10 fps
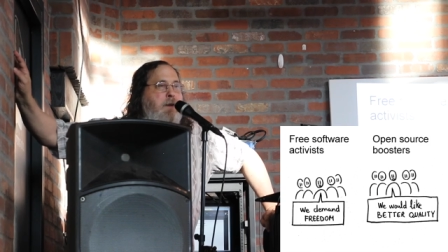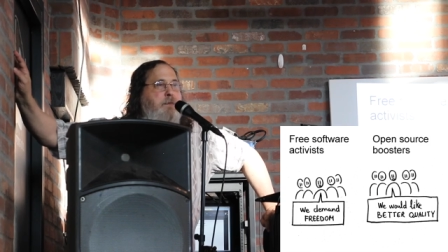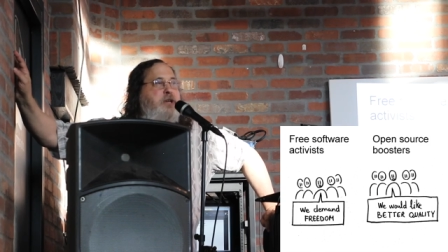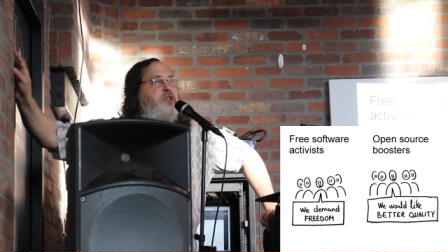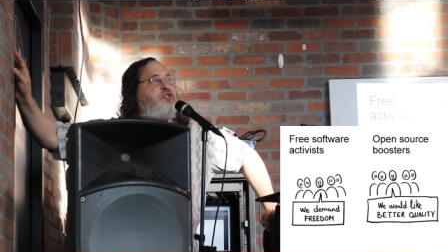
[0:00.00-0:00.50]

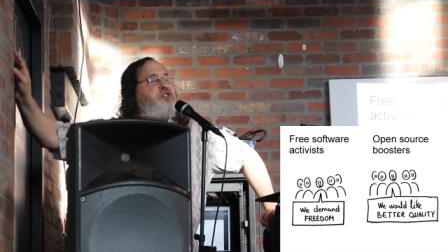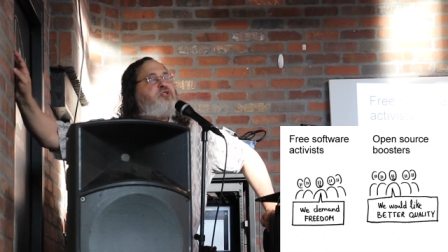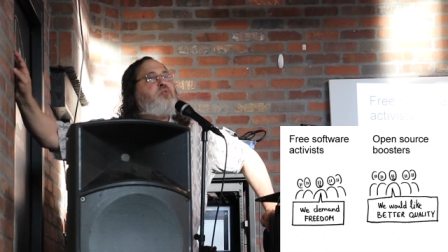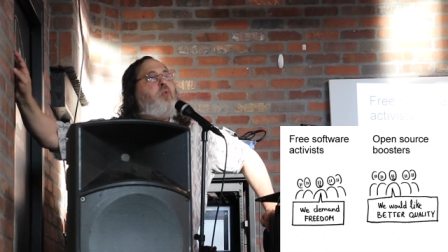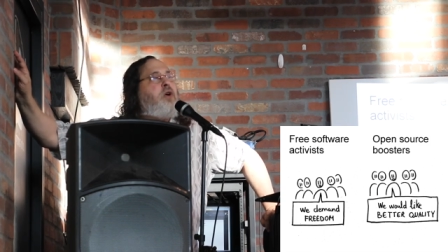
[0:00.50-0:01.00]
Because
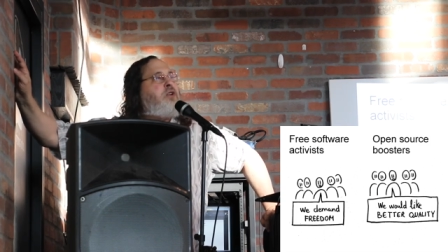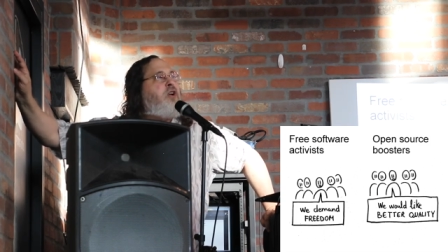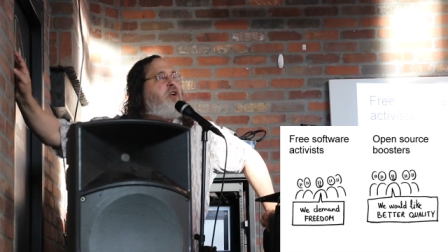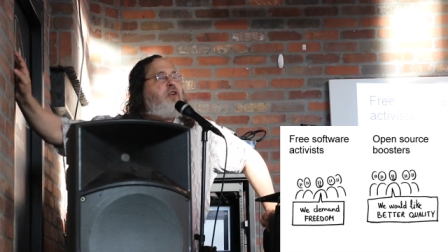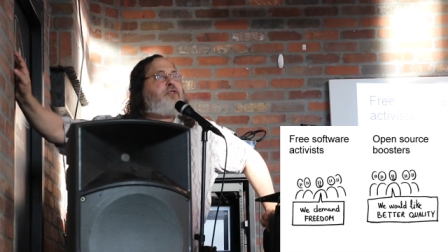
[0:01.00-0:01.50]
there's one
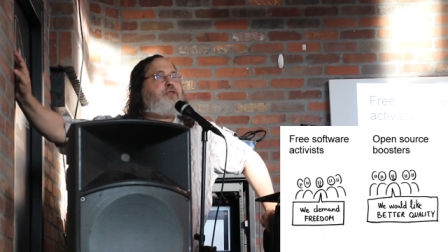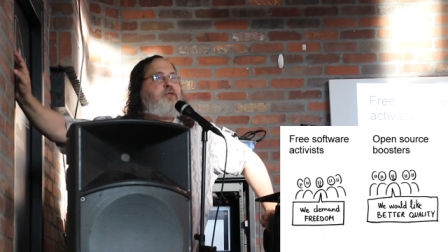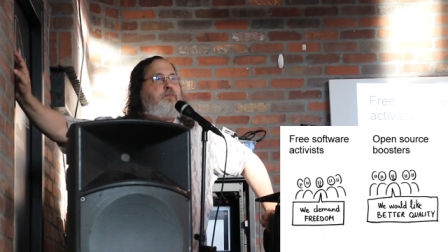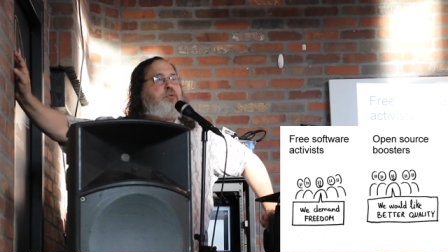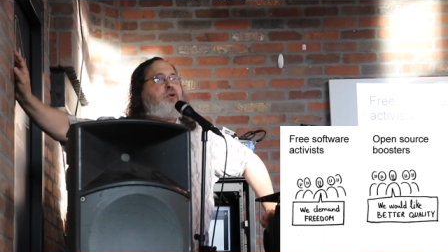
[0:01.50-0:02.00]

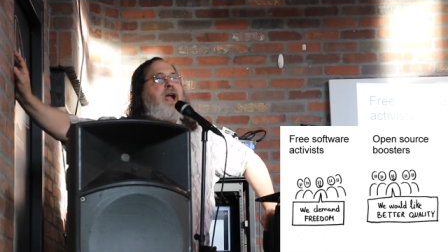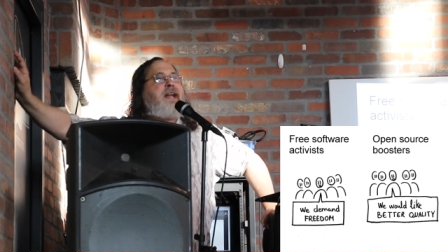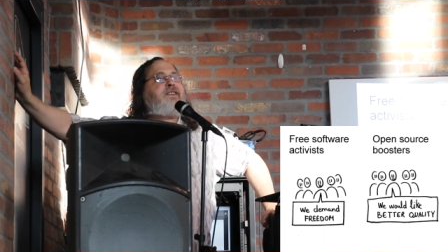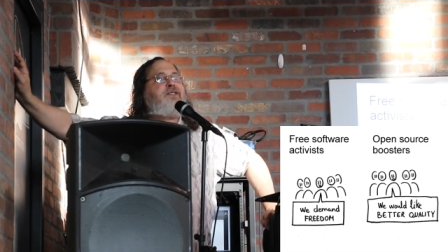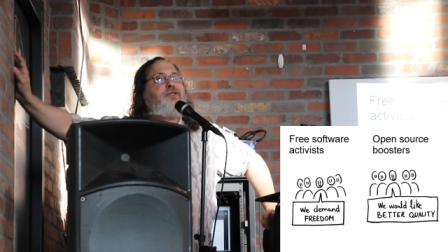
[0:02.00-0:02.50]
other
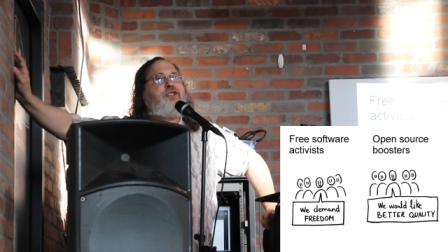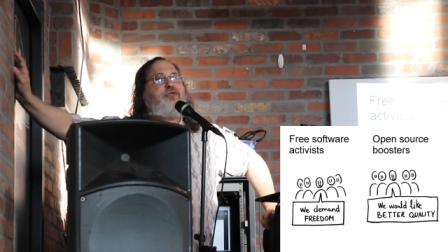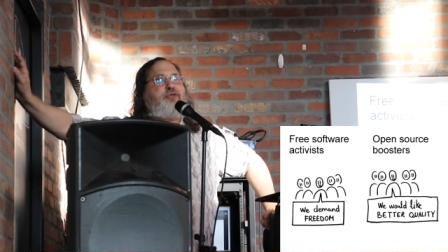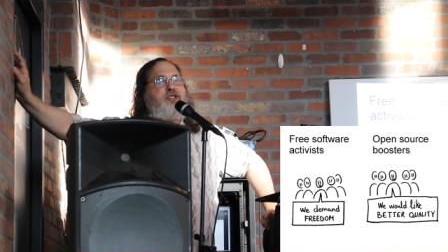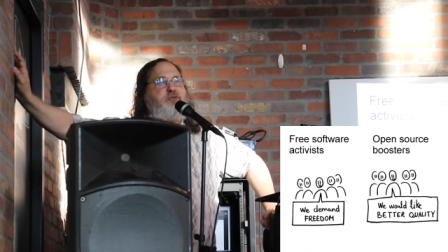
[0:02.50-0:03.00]
practical
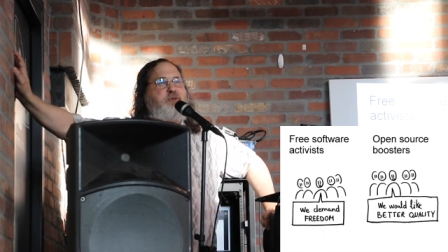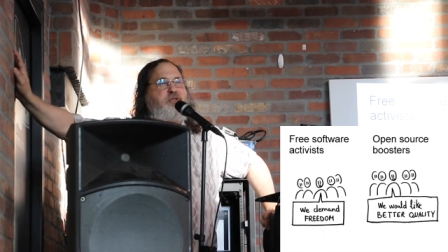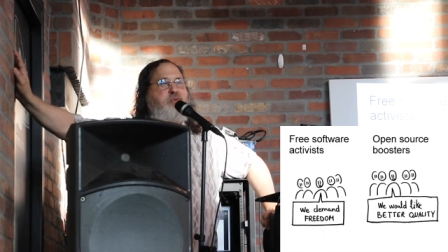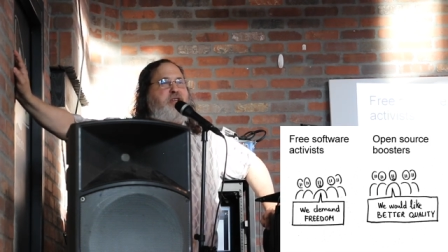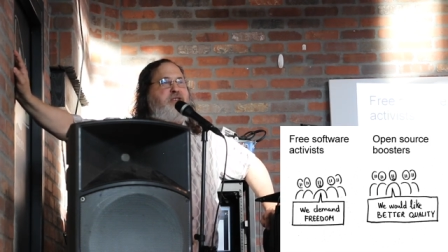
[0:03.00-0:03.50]
difference
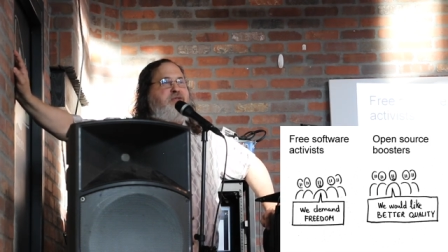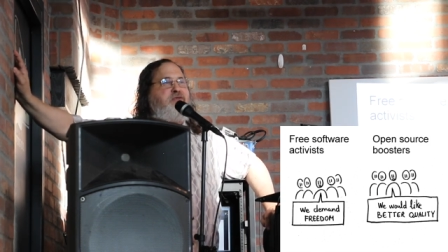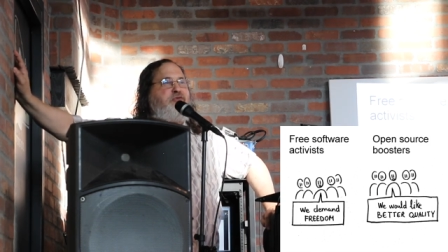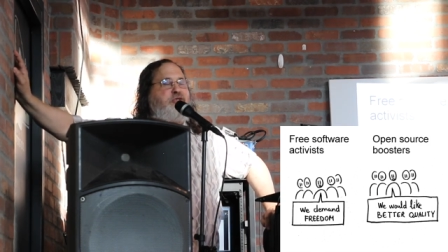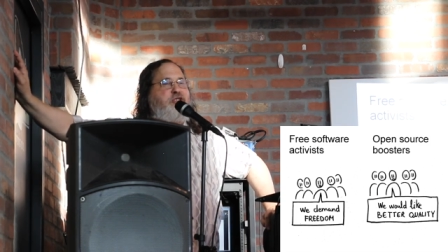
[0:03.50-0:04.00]

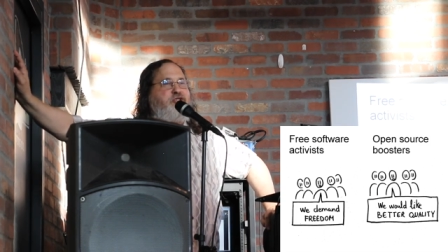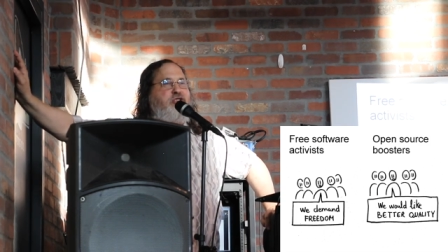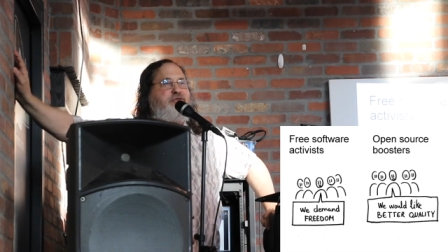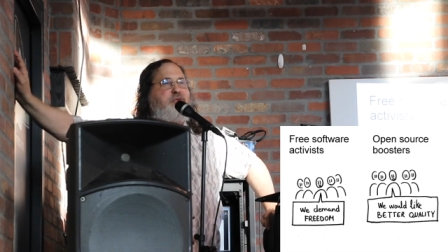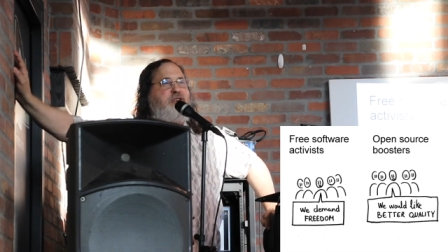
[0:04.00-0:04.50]
between free
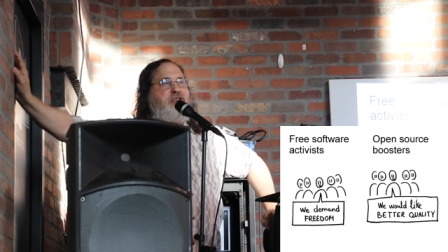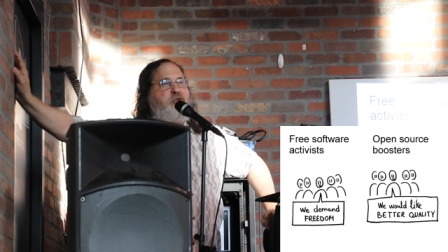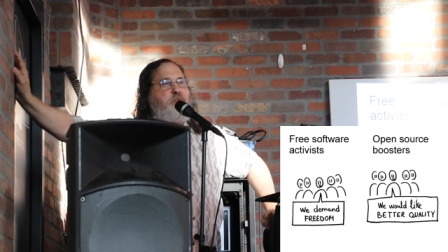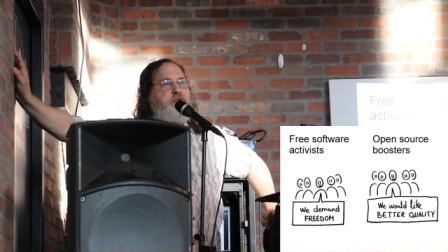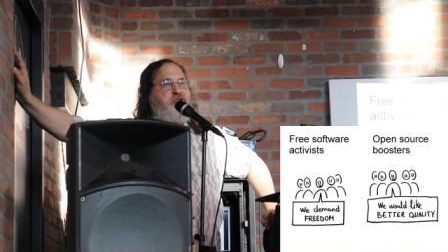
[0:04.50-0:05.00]
software and
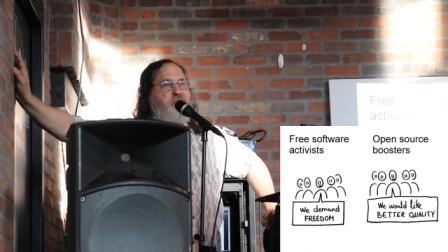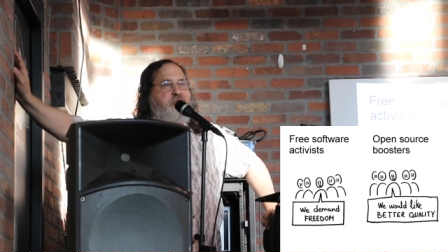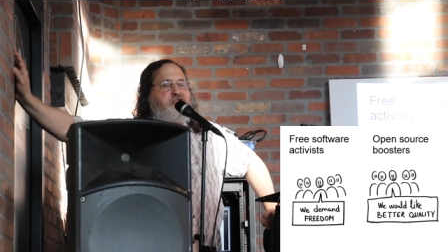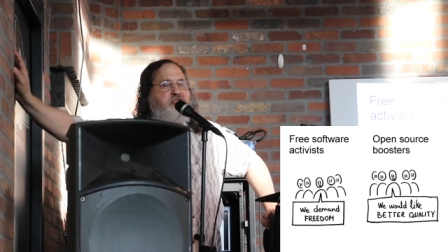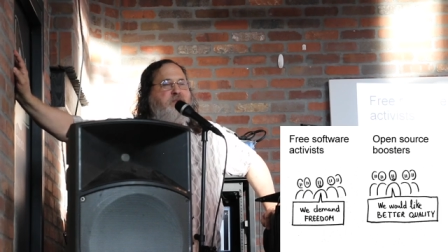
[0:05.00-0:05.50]
open
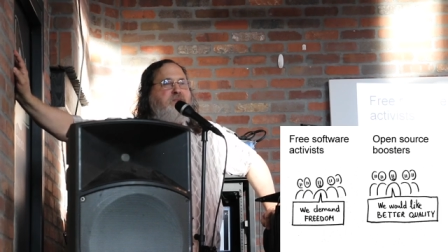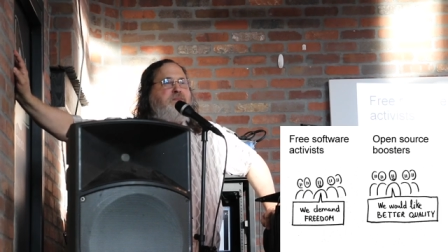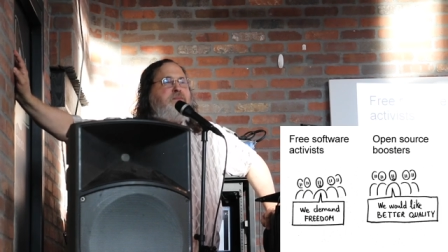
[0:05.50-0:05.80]
source.